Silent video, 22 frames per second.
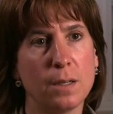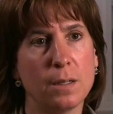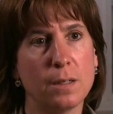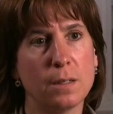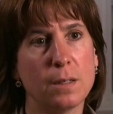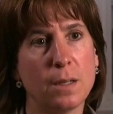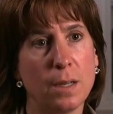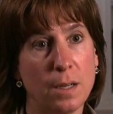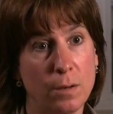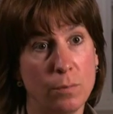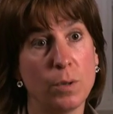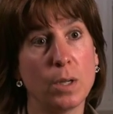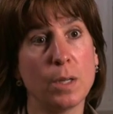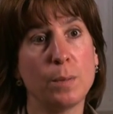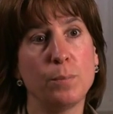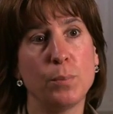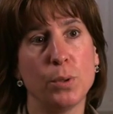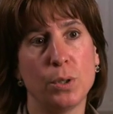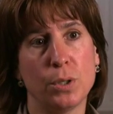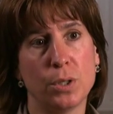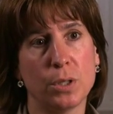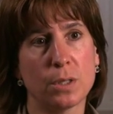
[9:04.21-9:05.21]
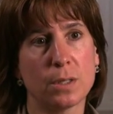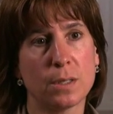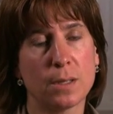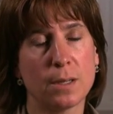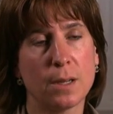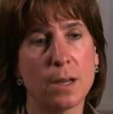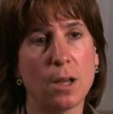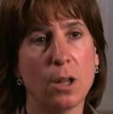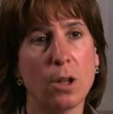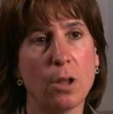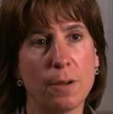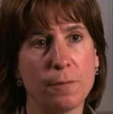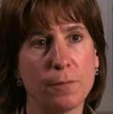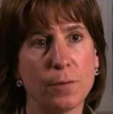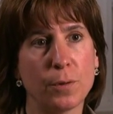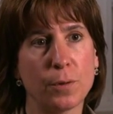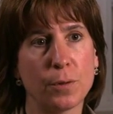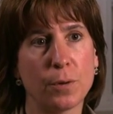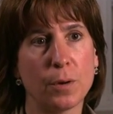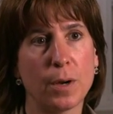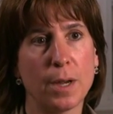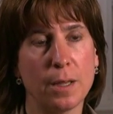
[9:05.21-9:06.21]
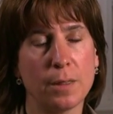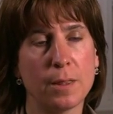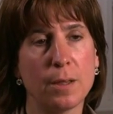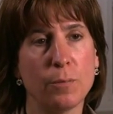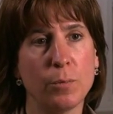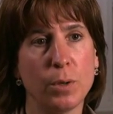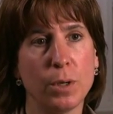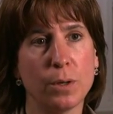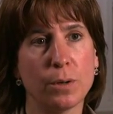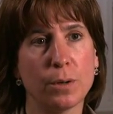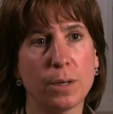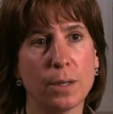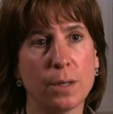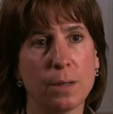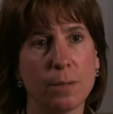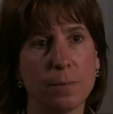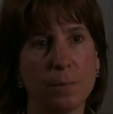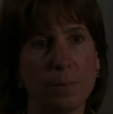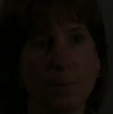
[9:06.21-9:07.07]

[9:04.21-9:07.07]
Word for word: and really push us a lot further ahead than we are now.